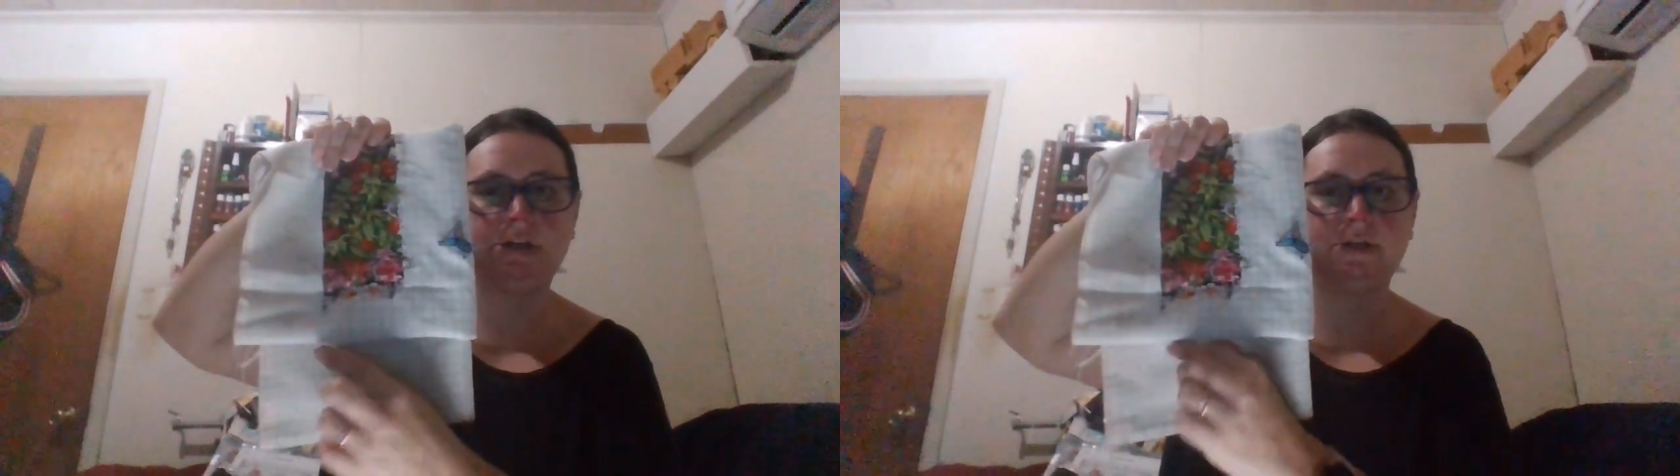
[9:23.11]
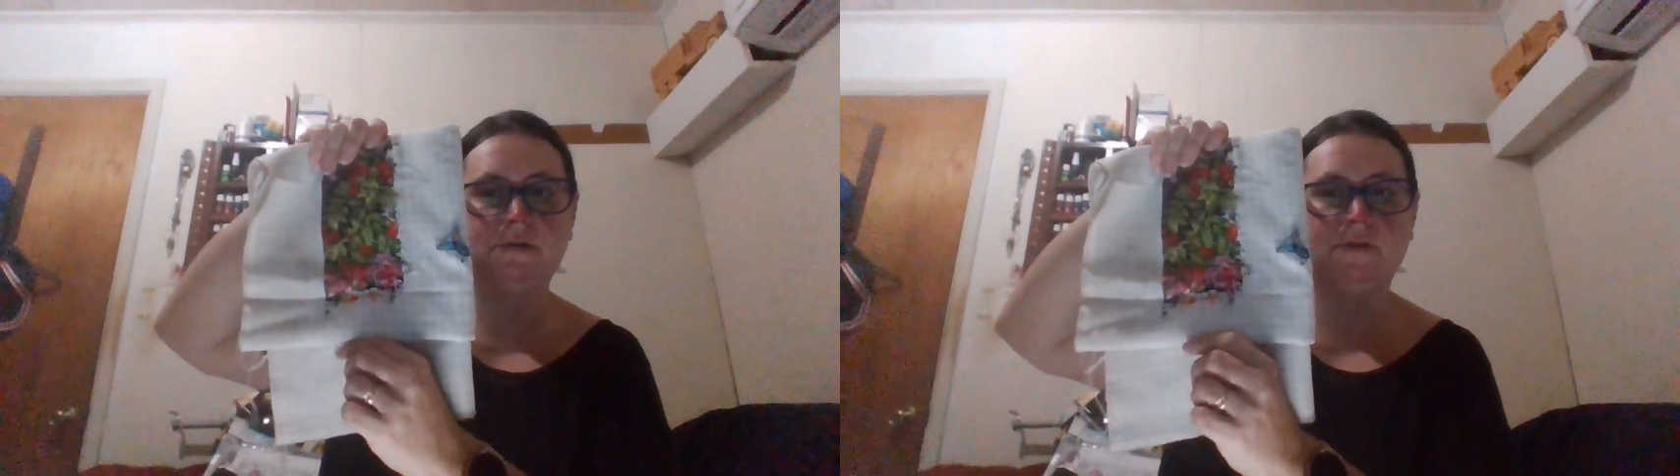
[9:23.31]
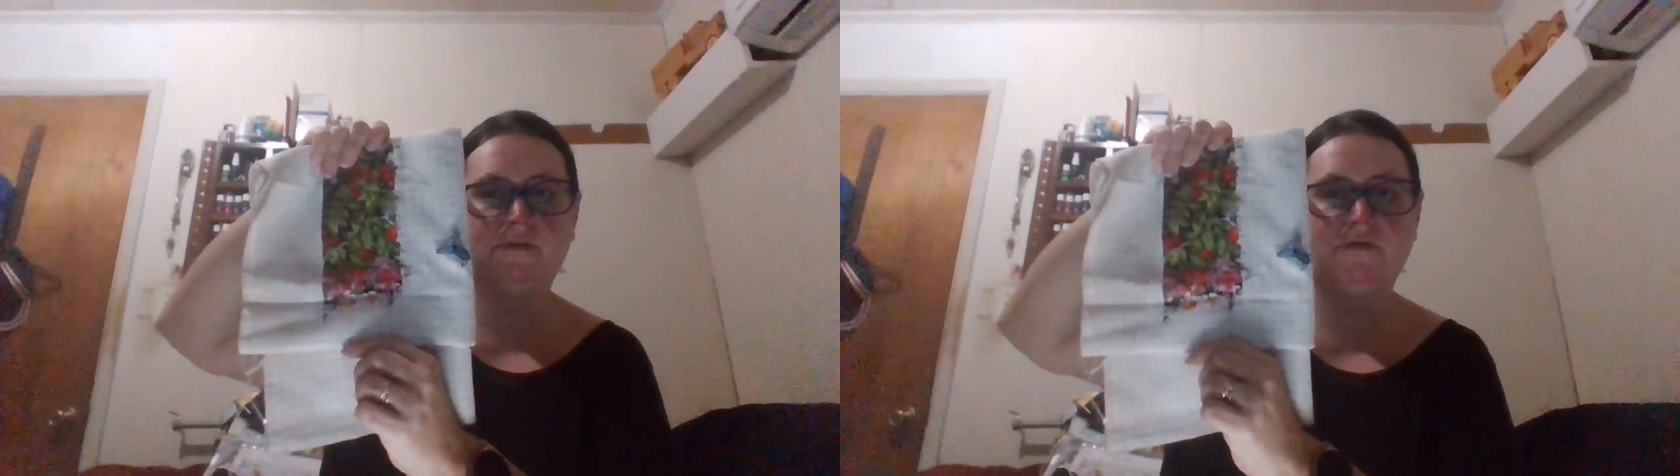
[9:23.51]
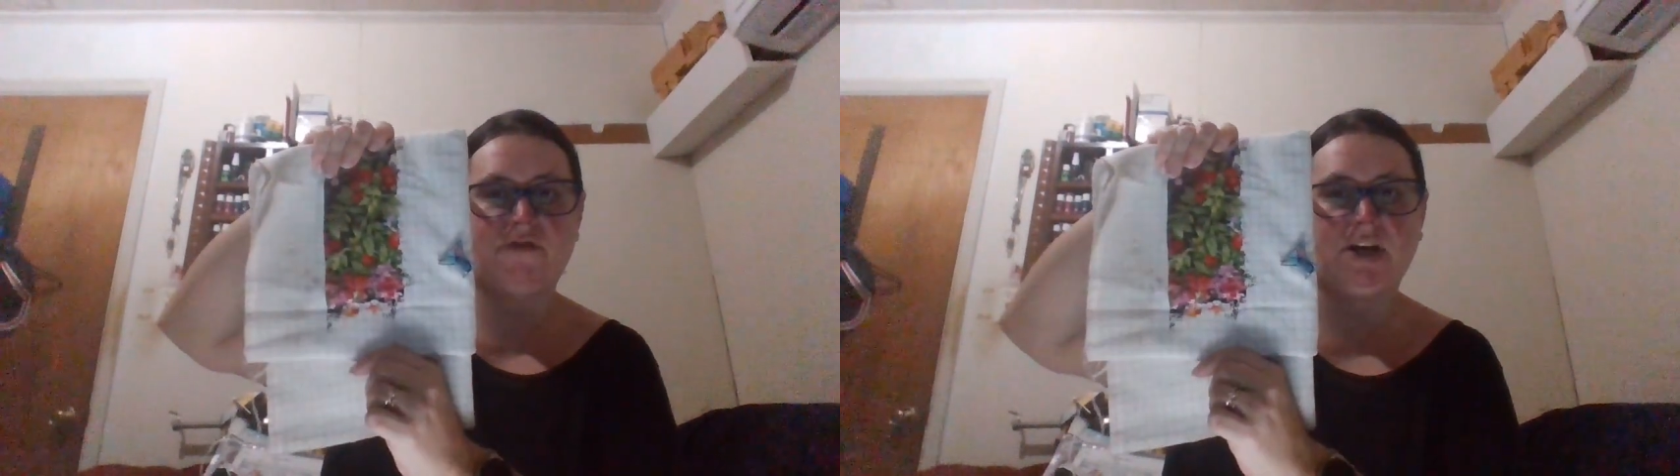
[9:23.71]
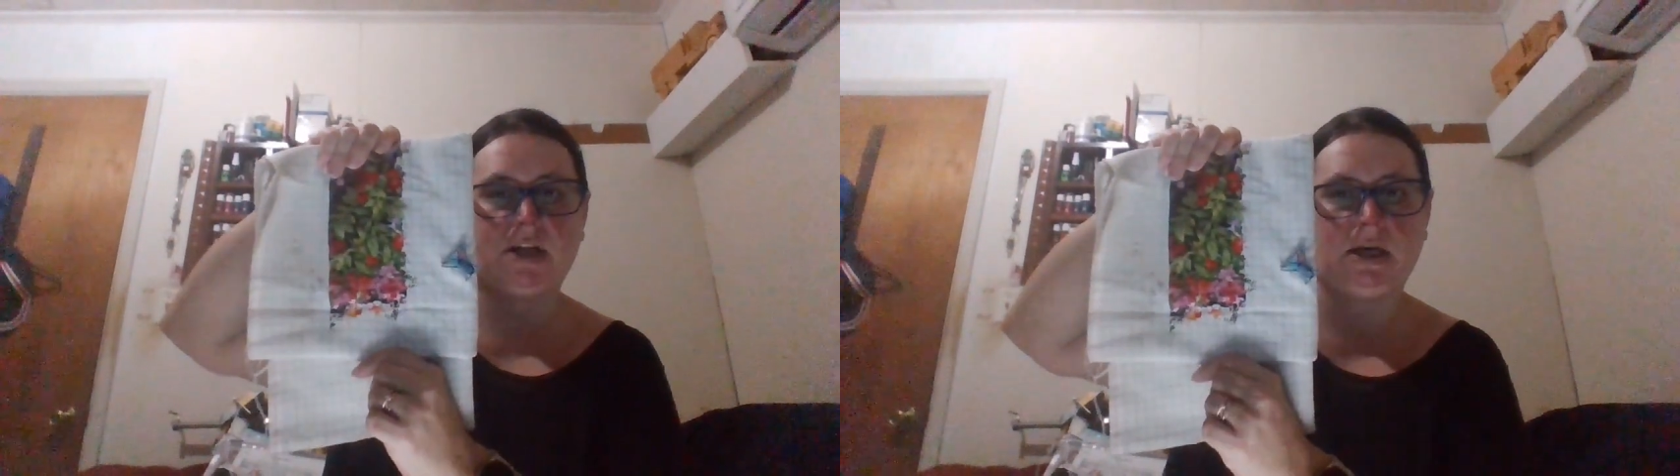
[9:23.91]
just
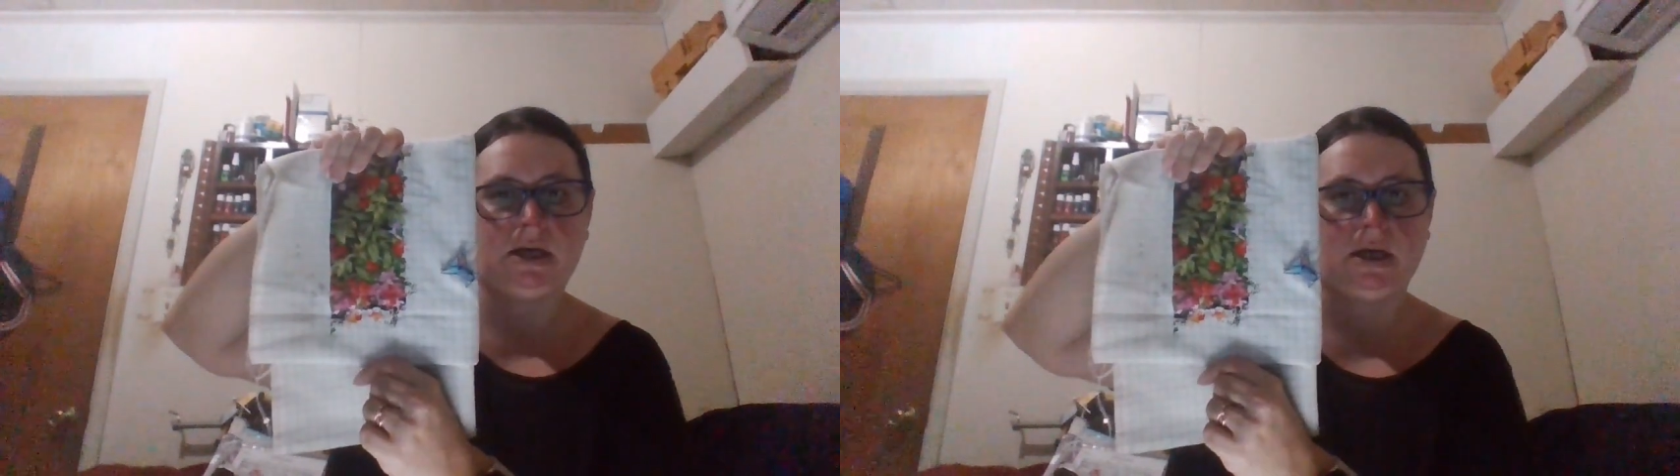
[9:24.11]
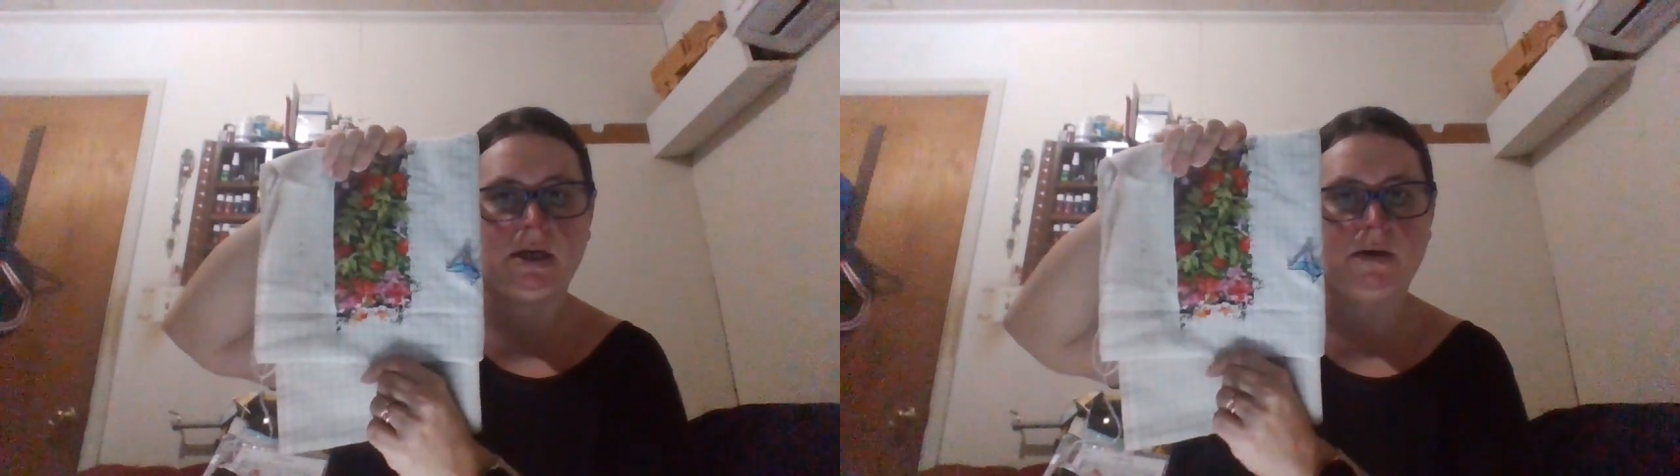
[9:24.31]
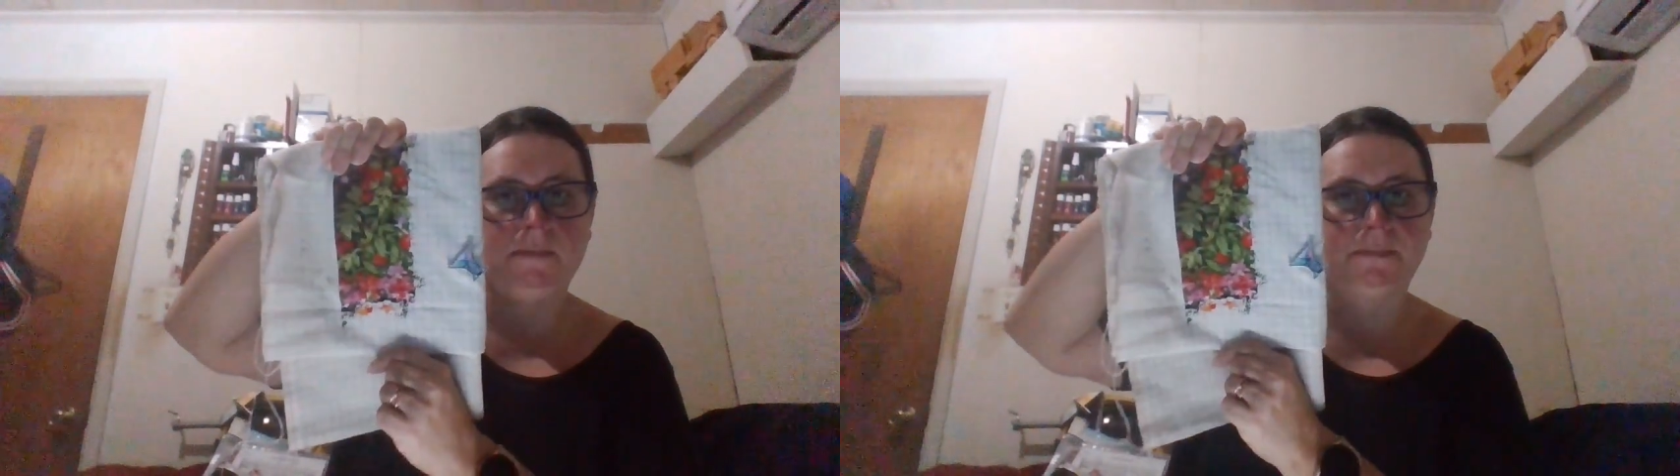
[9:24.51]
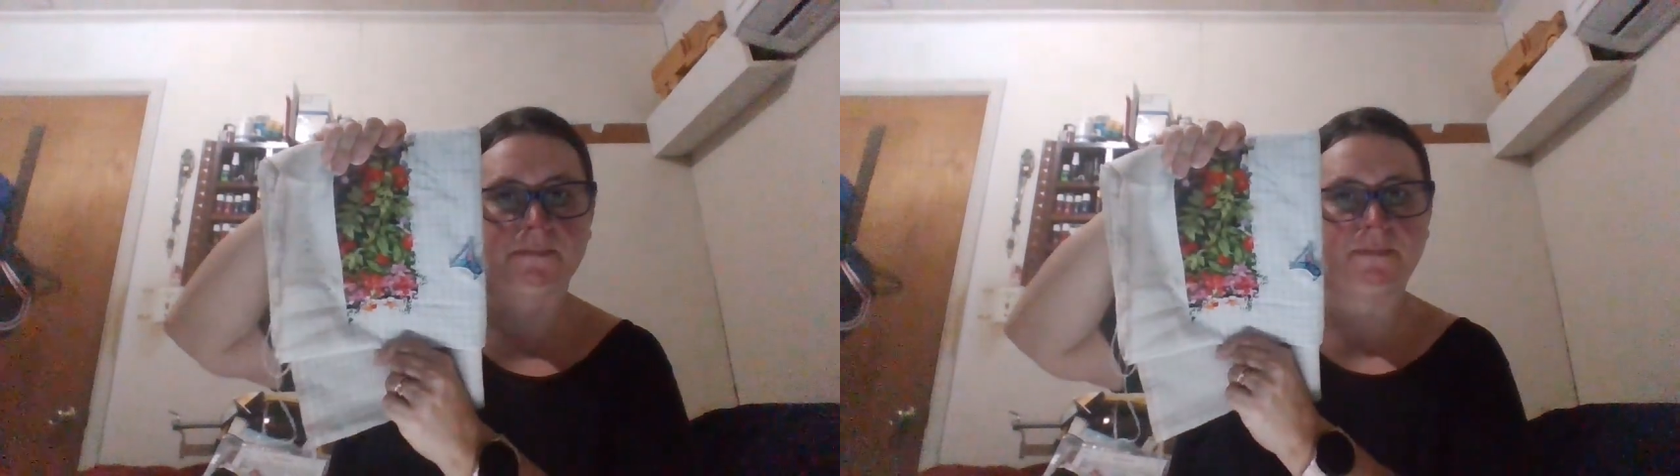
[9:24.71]
filling in